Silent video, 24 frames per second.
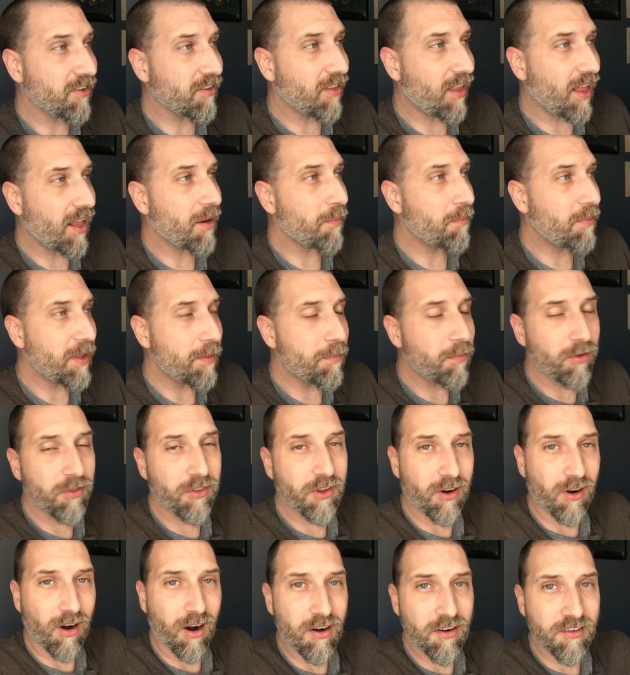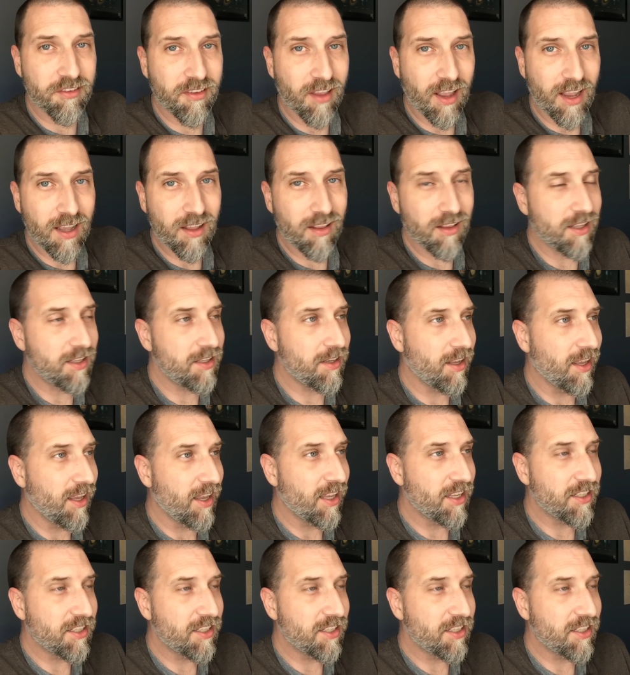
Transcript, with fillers: A lot of people, their art style, it